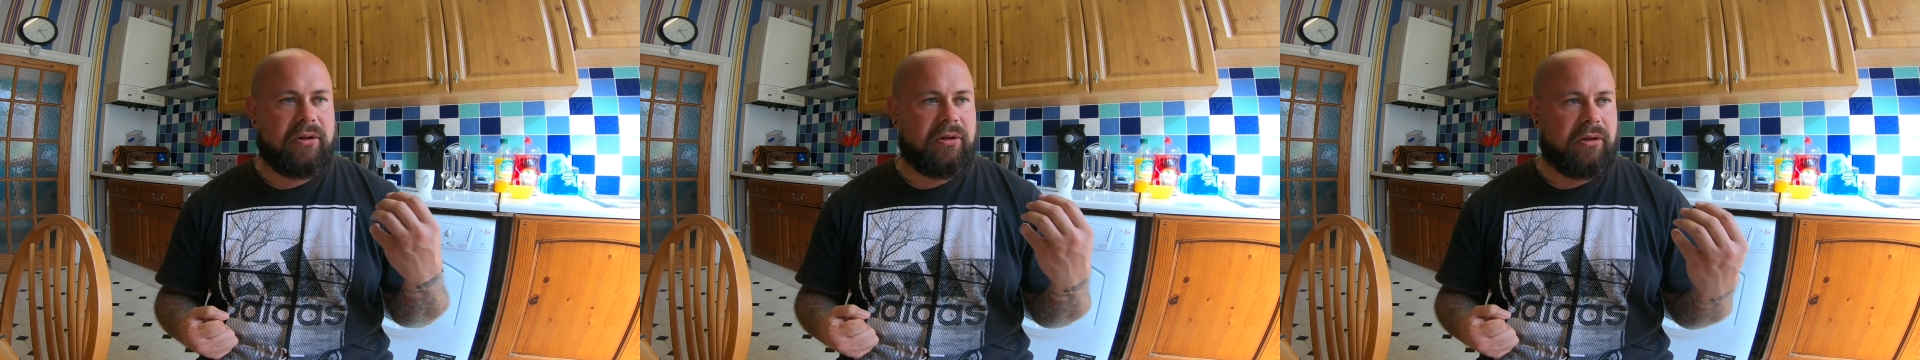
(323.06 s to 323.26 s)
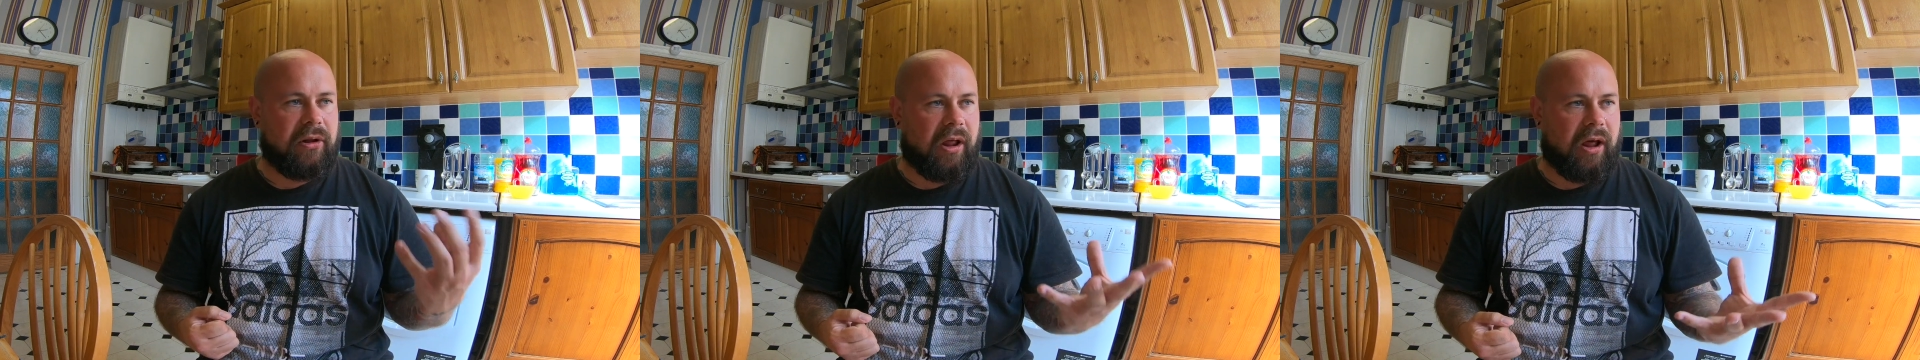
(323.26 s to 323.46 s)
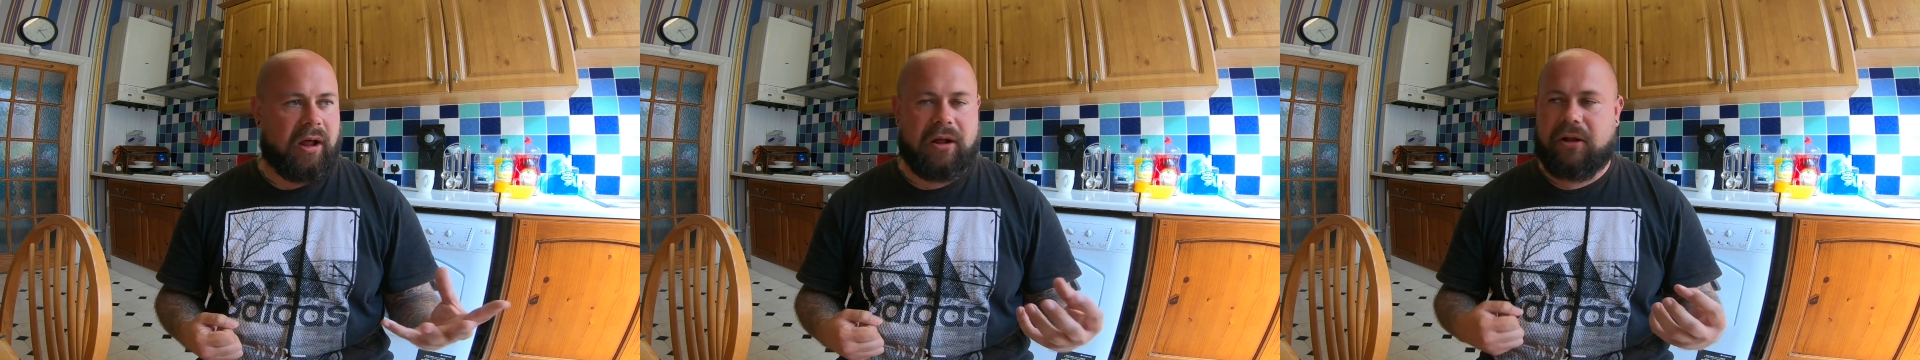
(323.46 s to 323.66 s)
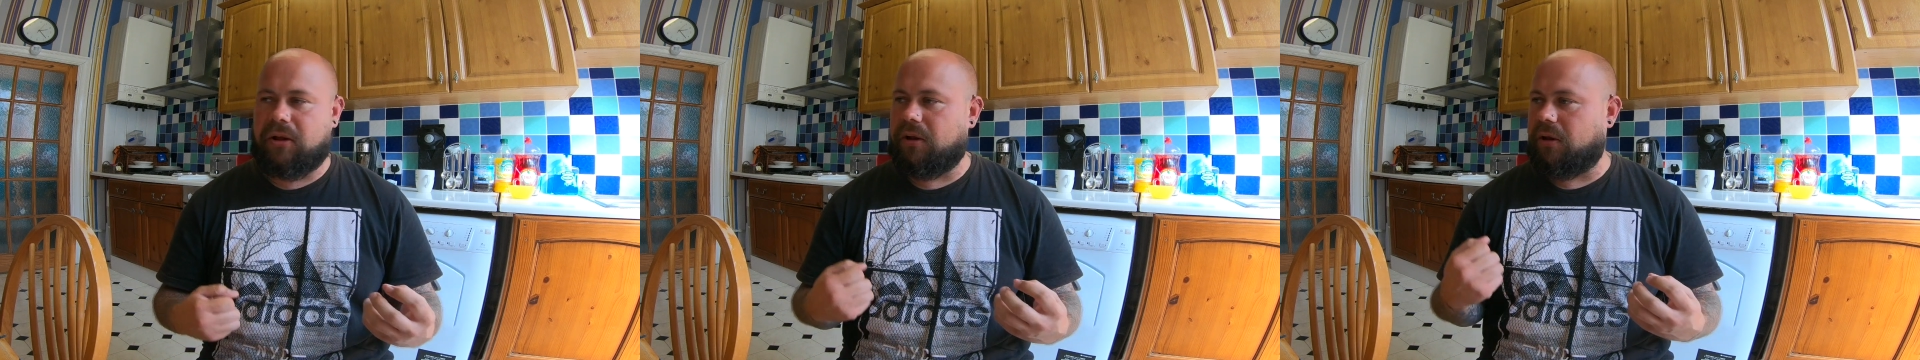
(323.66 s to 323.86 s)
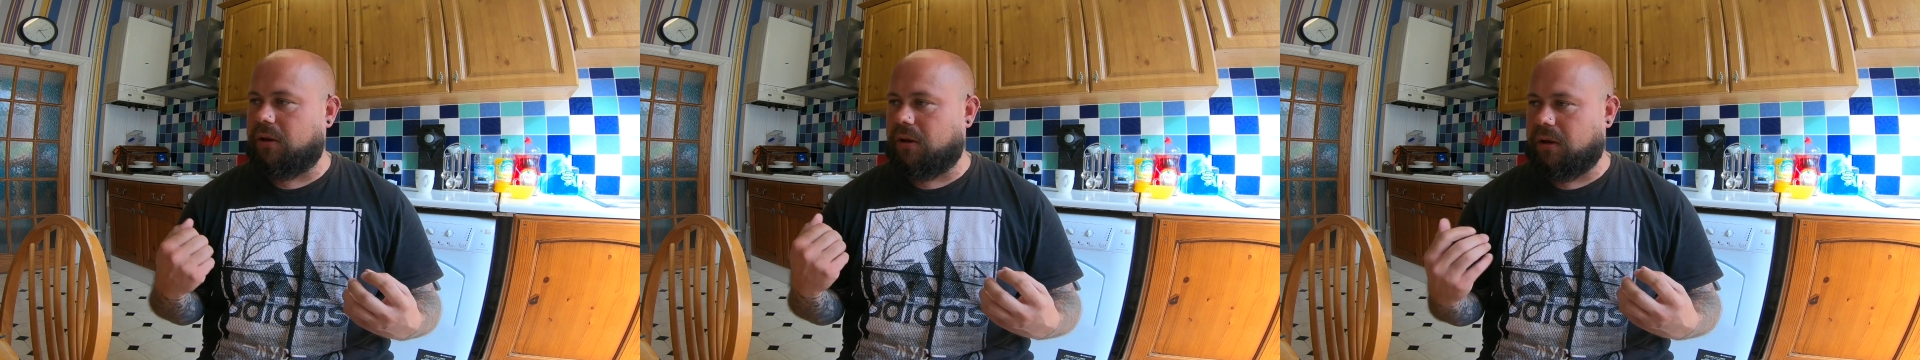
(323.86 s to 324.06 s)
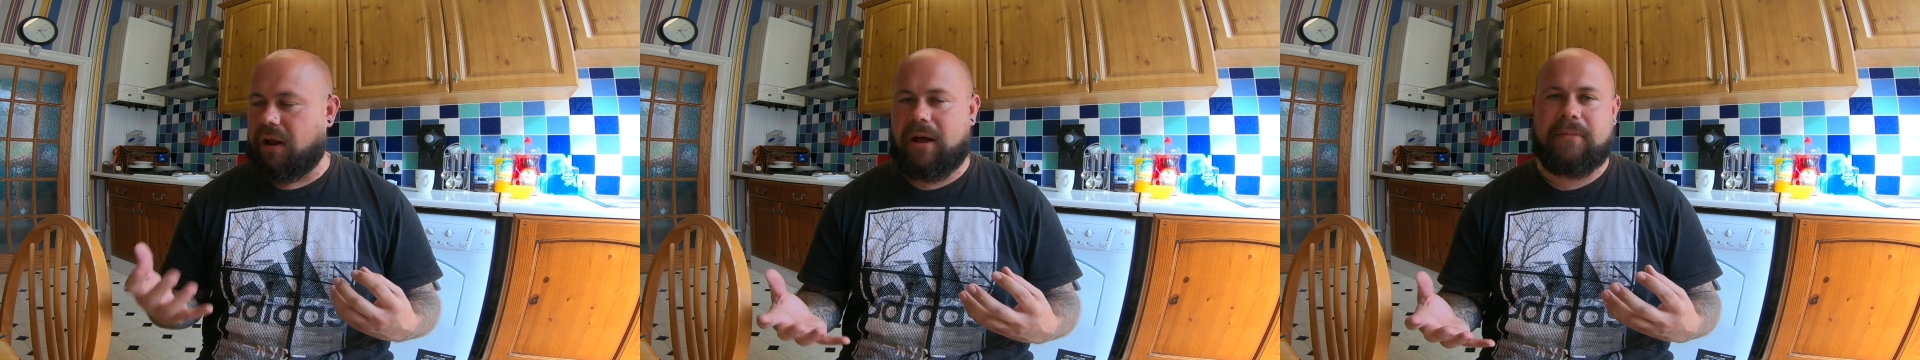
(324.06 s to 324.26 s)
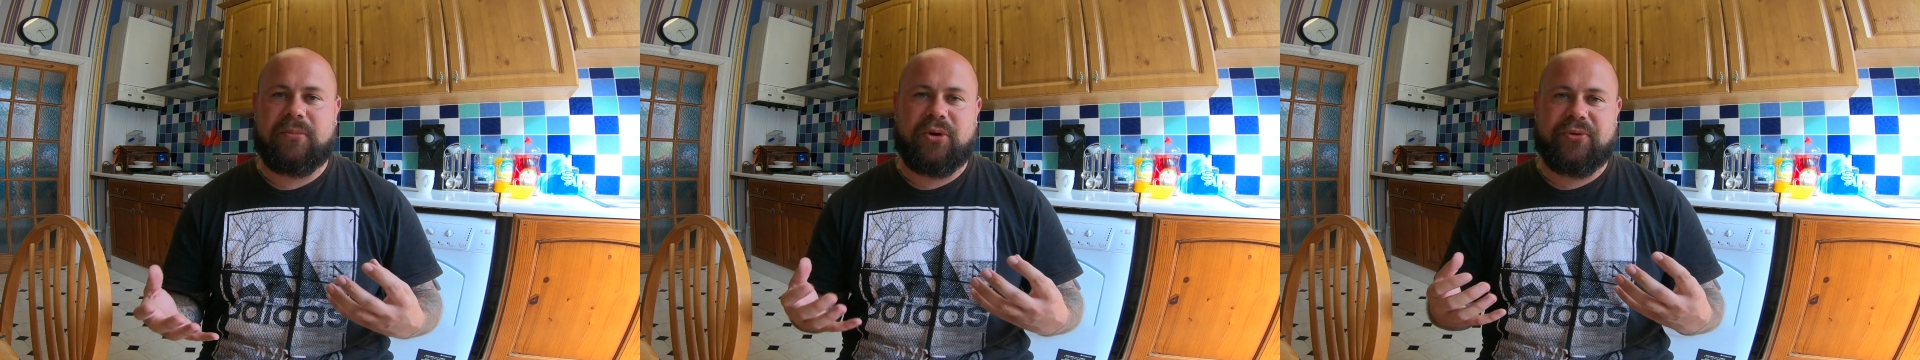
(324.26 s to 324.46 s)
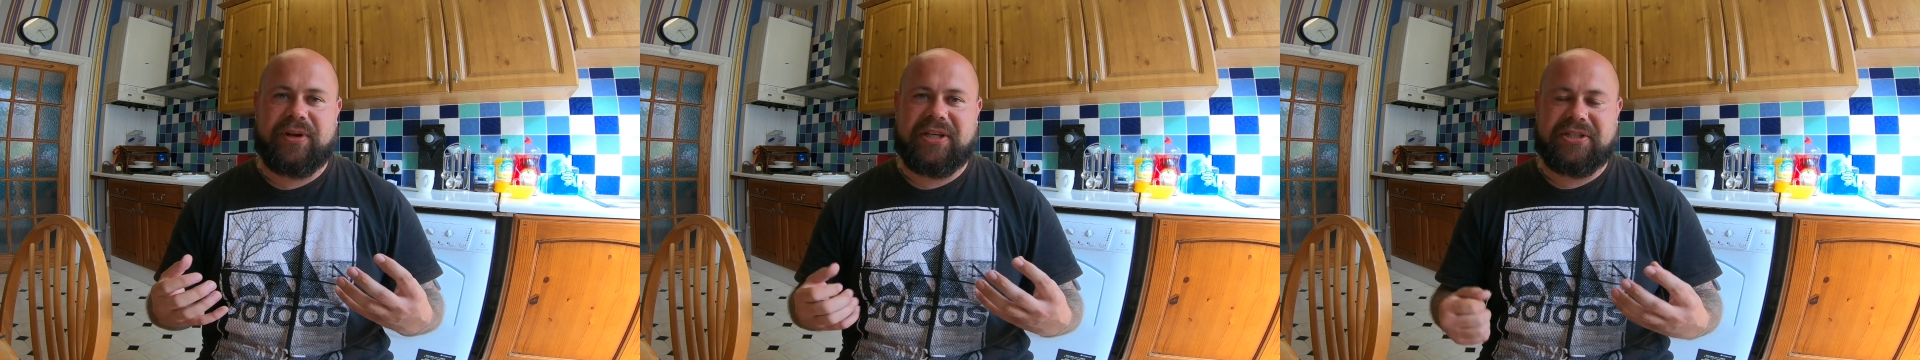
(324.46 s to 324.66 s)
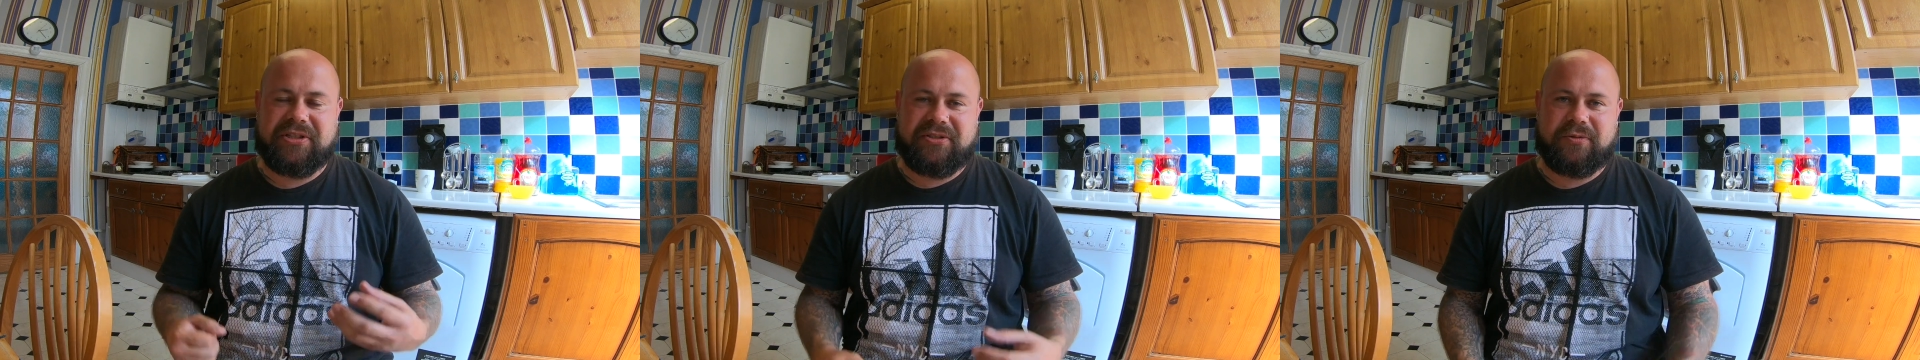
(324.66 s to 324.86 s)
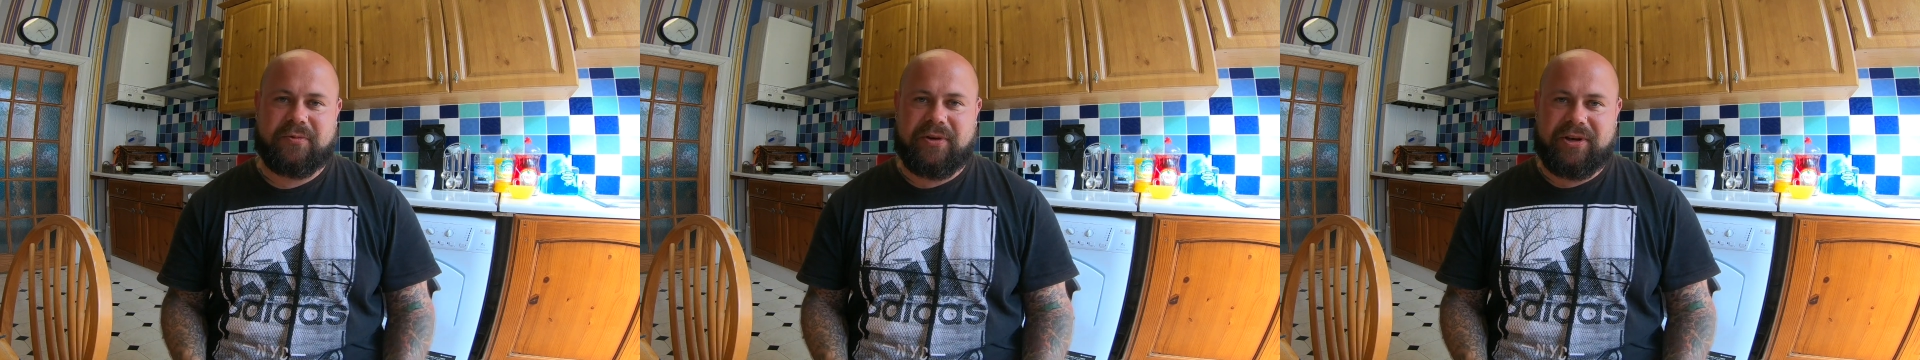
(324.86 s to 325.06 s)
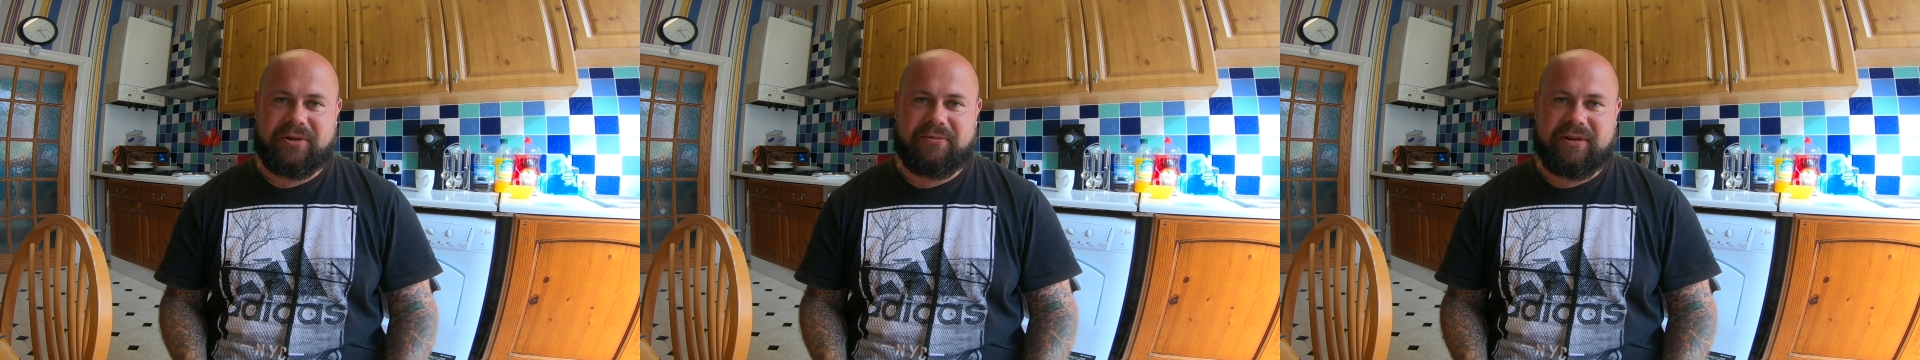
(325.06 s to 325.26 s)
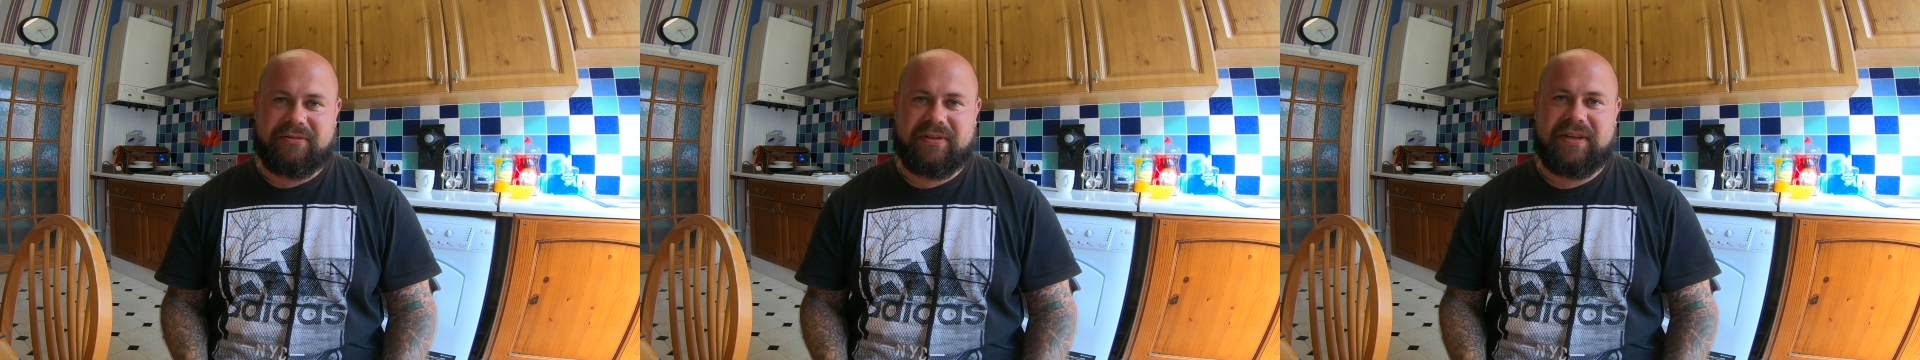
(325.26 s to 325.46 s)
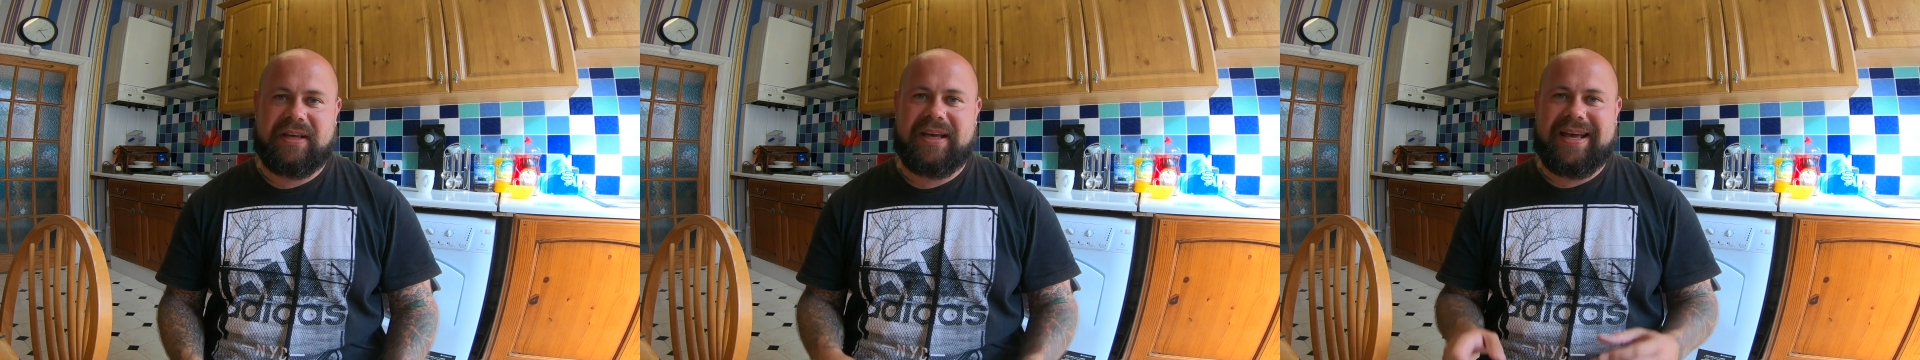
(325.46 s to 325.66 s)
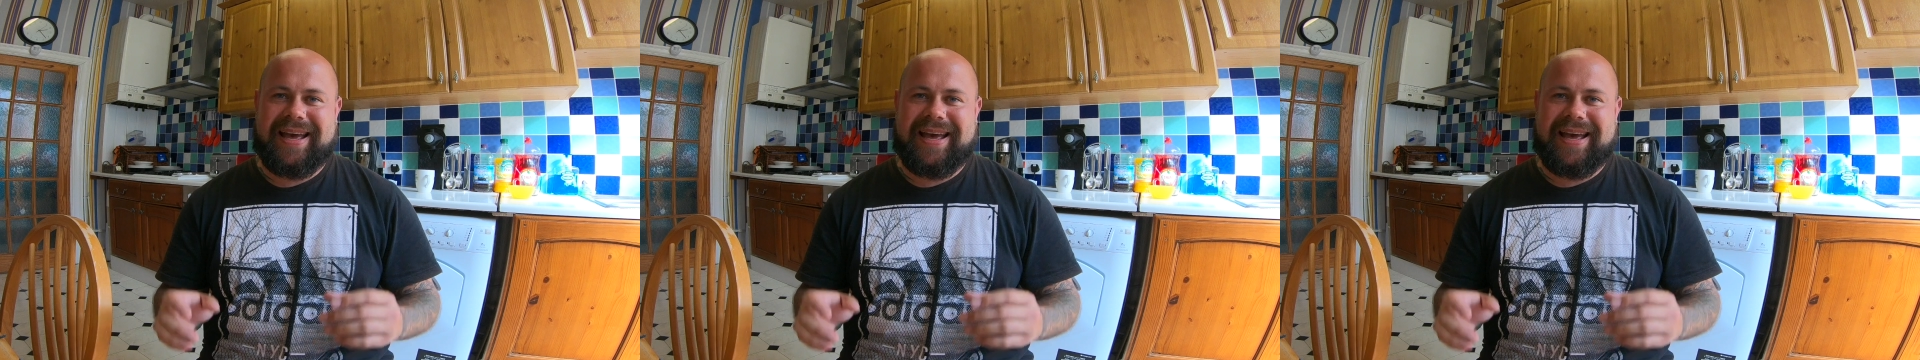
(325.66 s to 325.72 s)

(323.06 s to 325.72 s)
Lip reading: more easier to work with.